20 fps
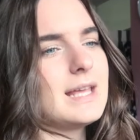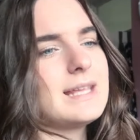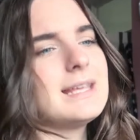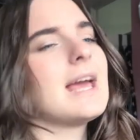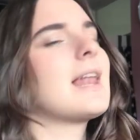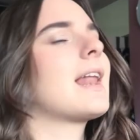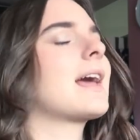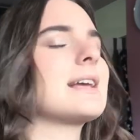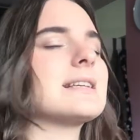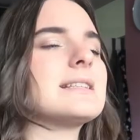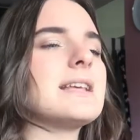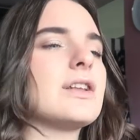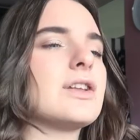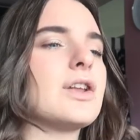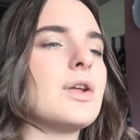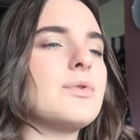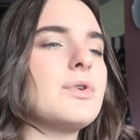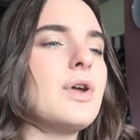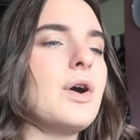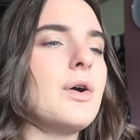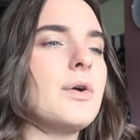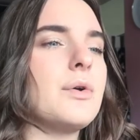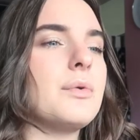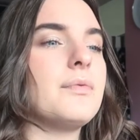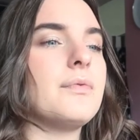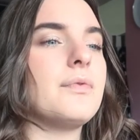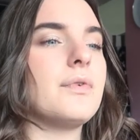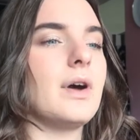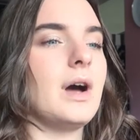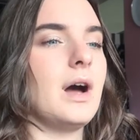Yeah, like I said, I don't know
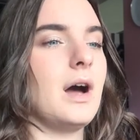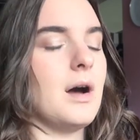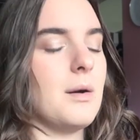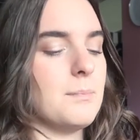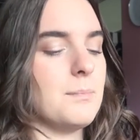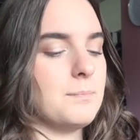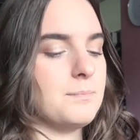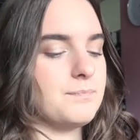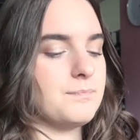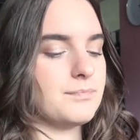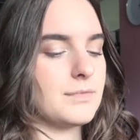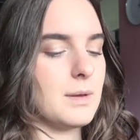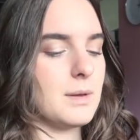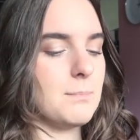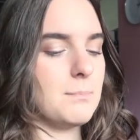if